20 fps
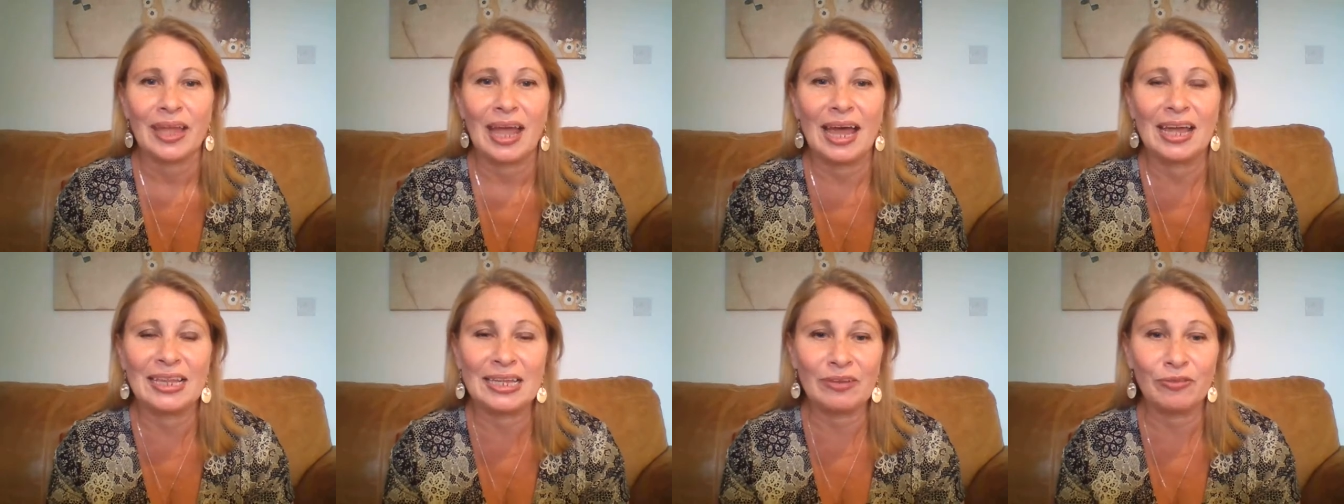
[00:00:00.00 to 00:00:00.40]

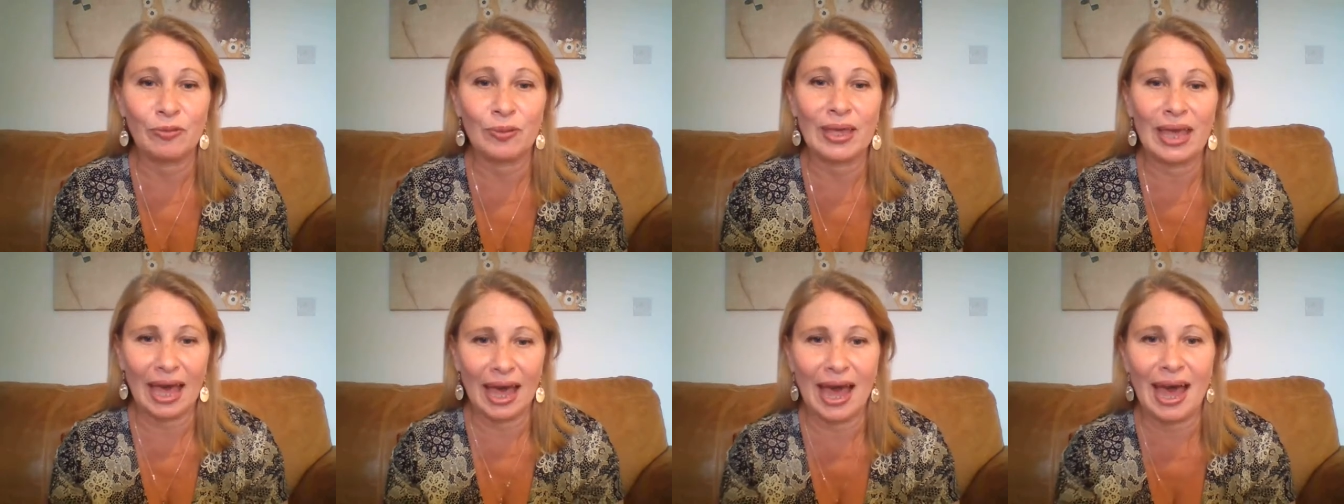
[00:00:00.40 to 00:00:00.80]
and if
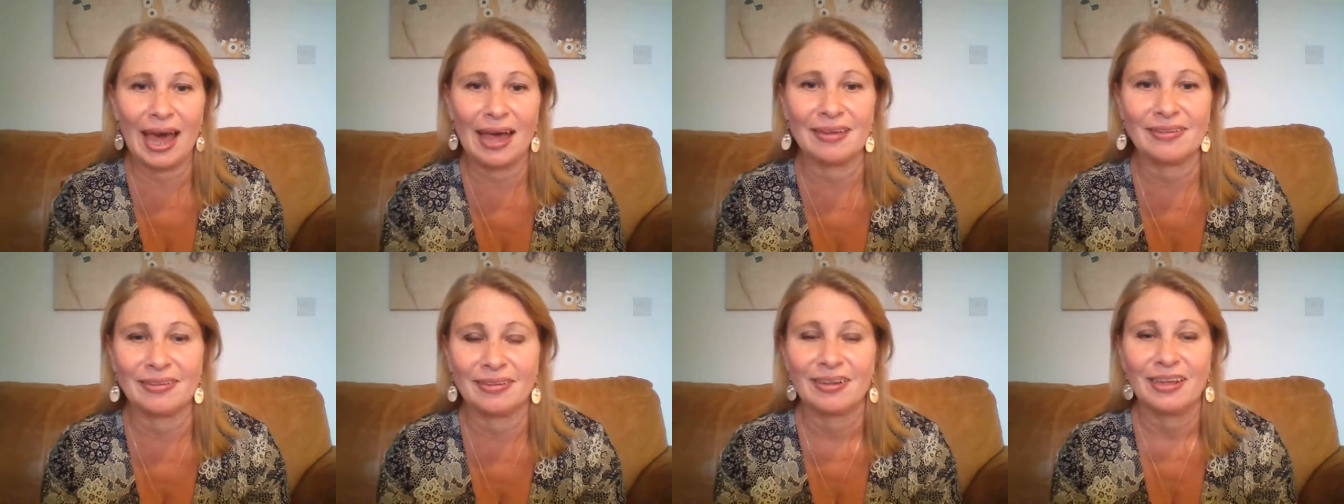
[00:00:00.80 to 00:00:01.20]
we
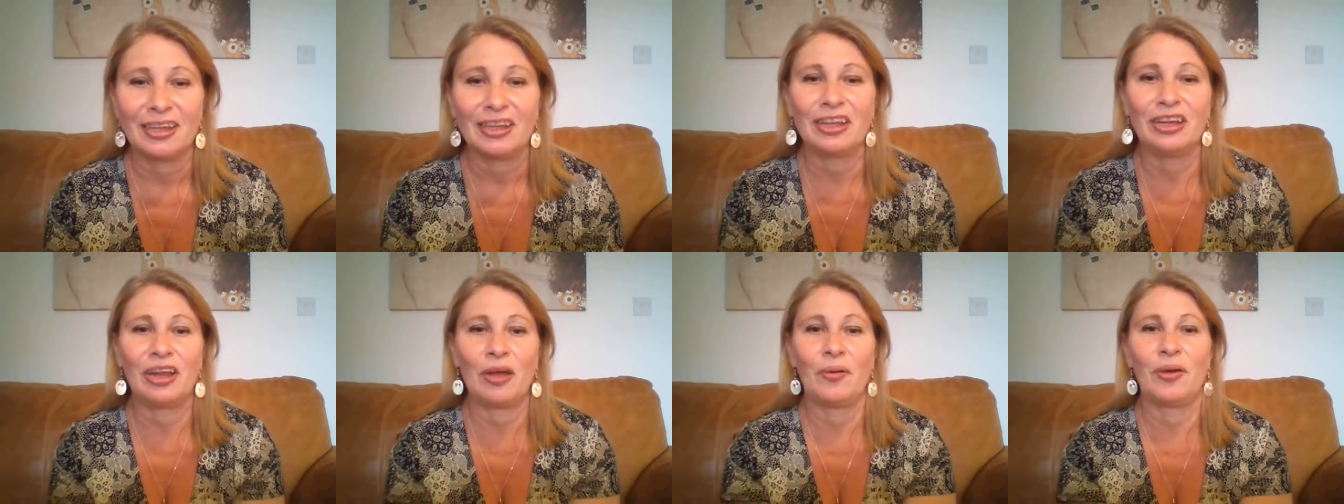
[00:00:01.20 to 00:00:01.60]
had,
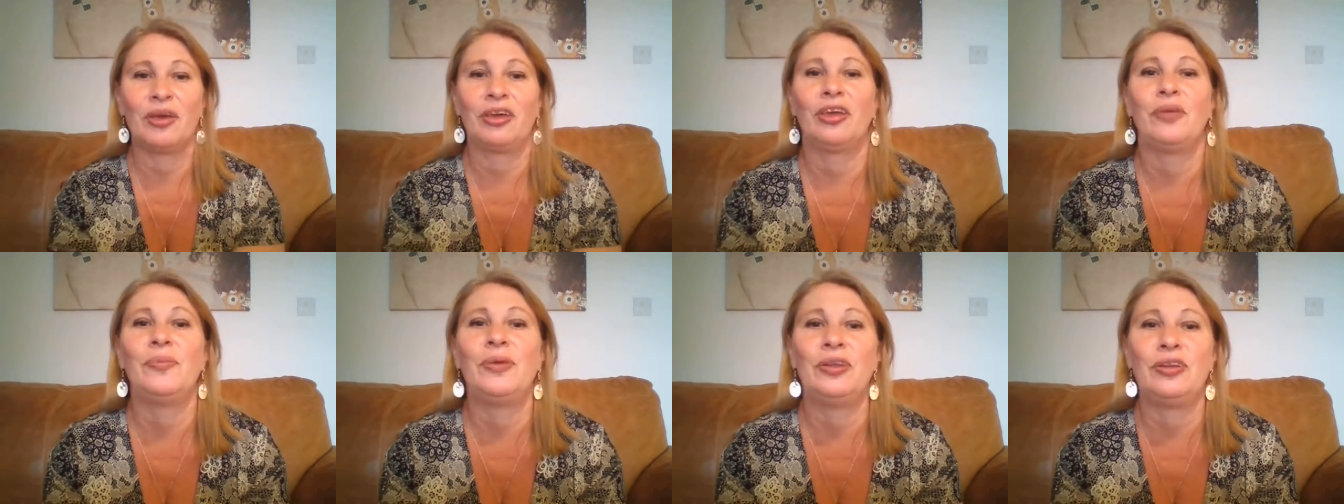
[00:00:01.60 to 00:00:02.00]
you know, a
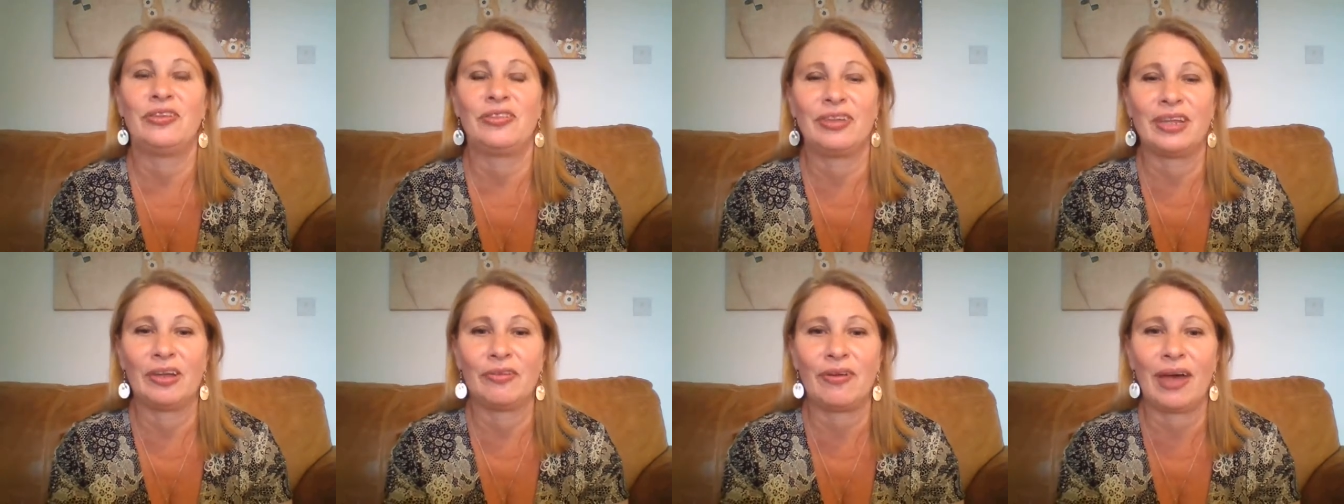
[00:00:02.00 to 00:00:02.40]

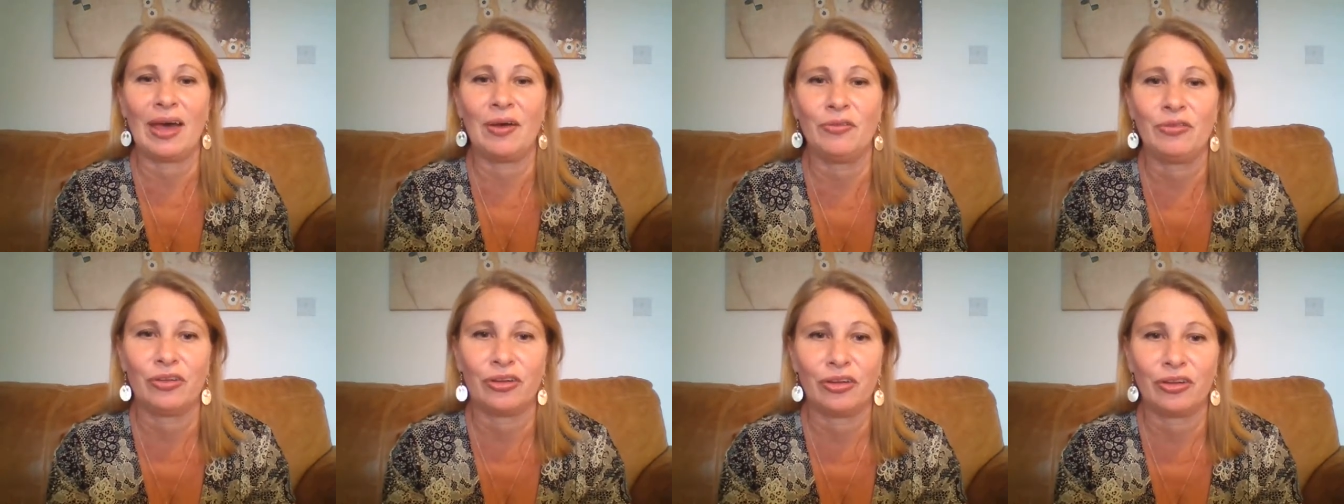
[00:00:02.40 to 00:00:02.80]
community
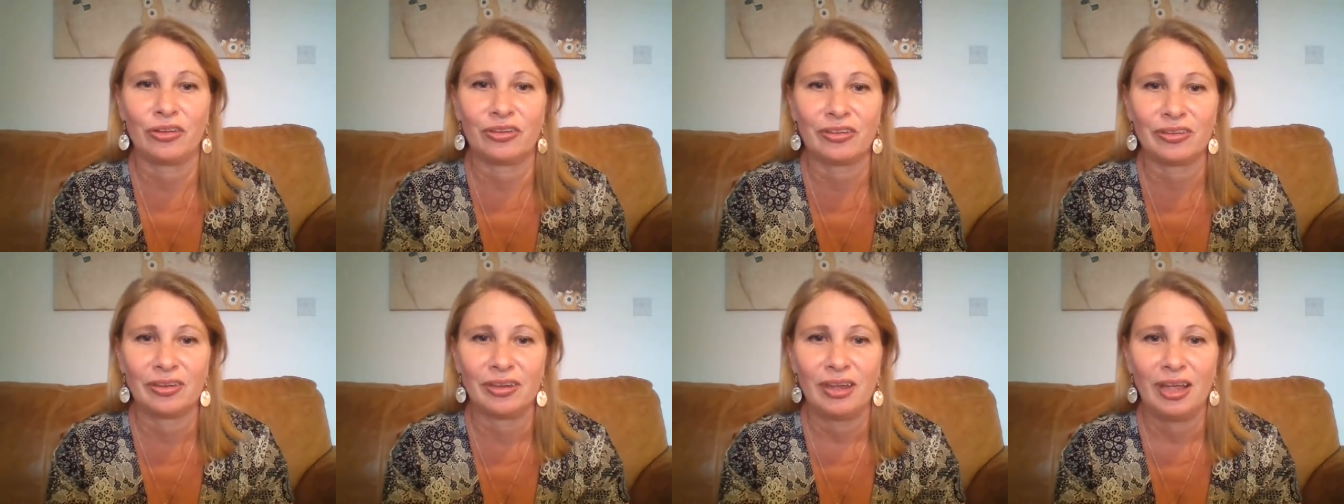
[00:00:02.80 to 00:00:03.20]
around us